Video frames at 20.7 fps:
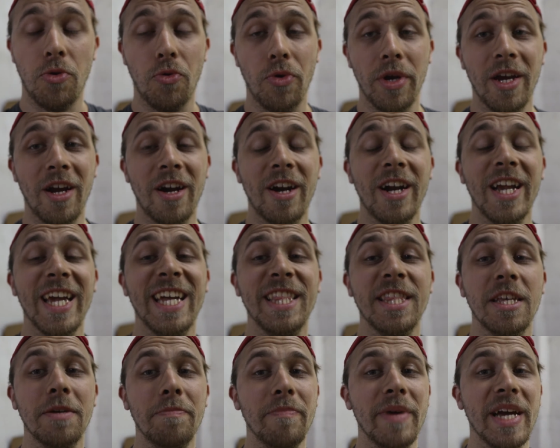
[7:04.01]
We are
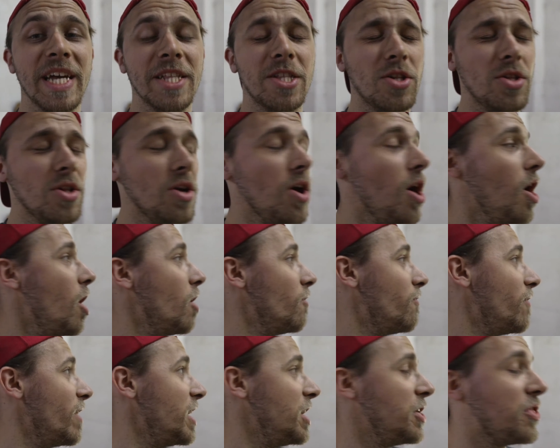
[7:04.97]
in the middle
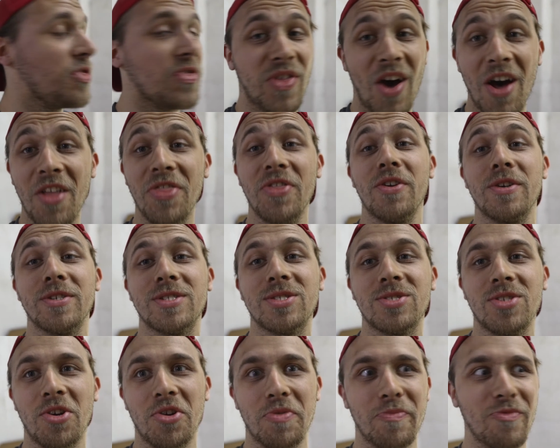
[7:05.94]
of a
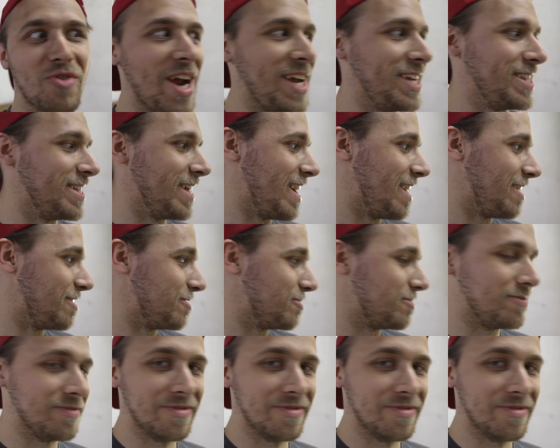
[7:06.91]
thunderstorm right now.